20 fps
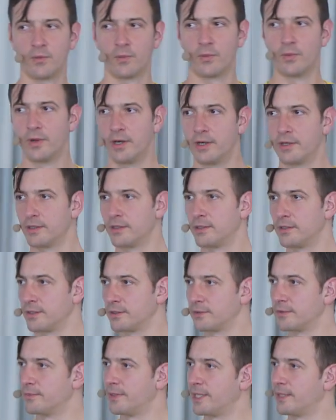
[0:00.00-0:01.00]
where
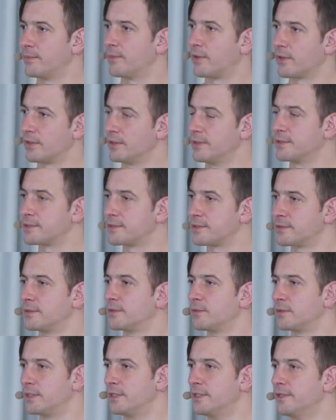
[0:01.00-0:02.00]
a domain model is
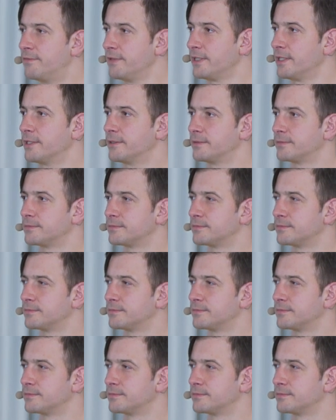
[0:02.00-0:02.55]
living in.